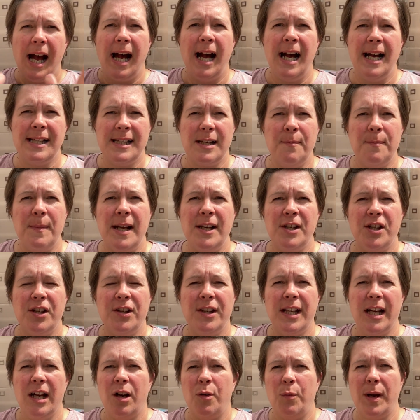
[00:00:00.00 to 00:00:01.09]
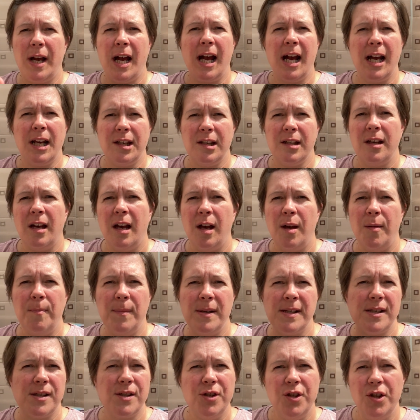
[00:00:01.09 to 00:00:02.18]
As I mentioned there, we had
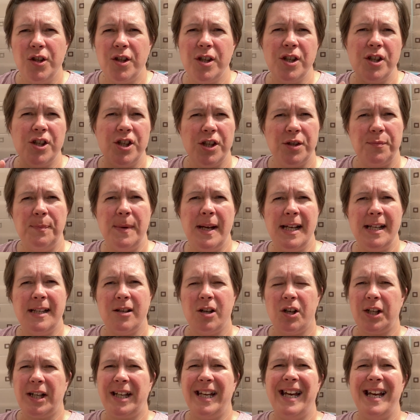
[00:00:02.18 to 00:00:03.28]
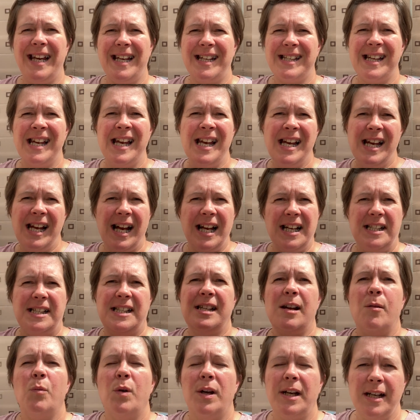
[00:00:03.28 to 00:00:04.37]
Mrs. Newton, she's made her cakes and
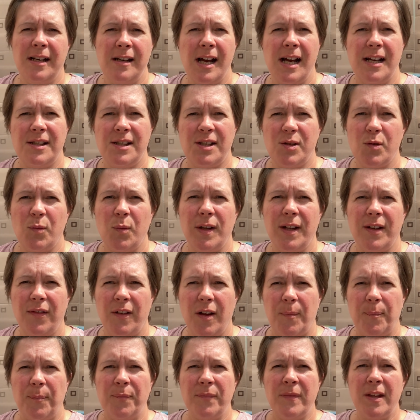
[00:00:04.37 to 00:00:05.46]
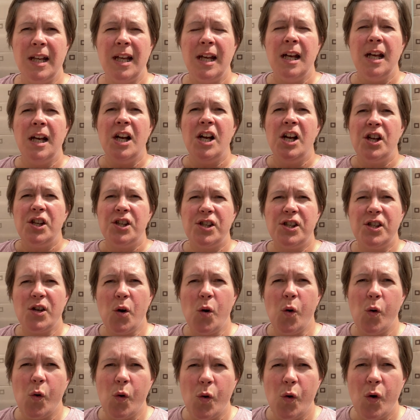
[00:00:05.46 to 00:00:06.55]
someone has stolen them.
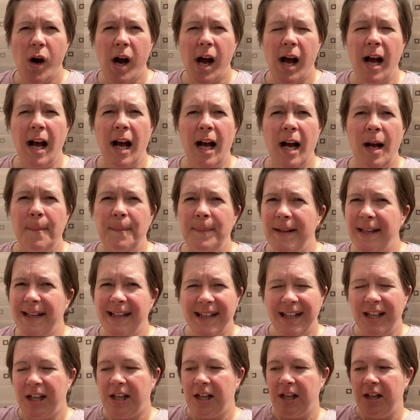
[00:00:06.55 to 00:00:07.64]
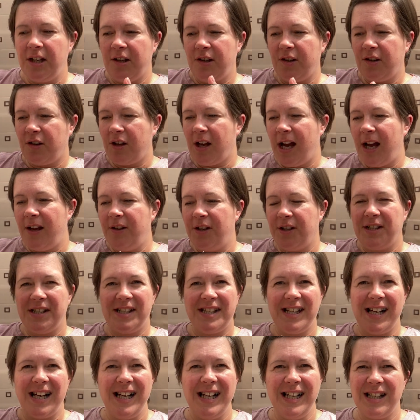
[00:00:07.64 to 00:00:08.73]
So you can either
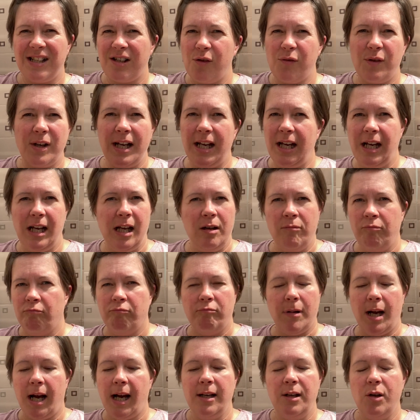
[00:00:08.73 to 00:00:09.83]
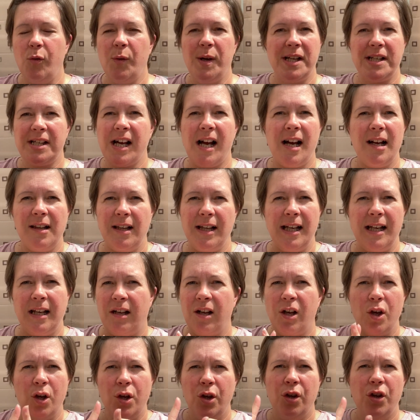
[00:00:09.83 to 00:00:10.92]
decide, okay, I know
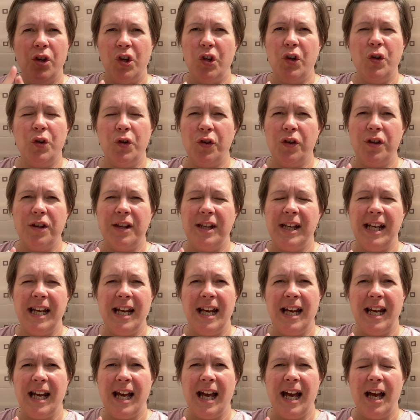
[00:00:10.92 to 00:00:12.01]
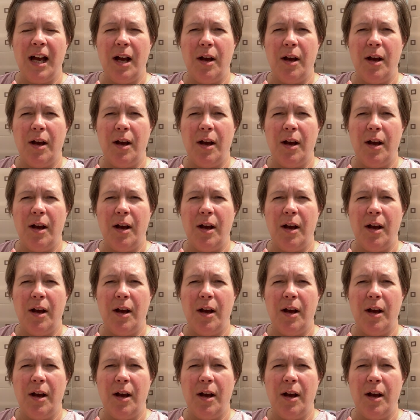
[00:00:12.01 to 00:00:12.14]
exactly who the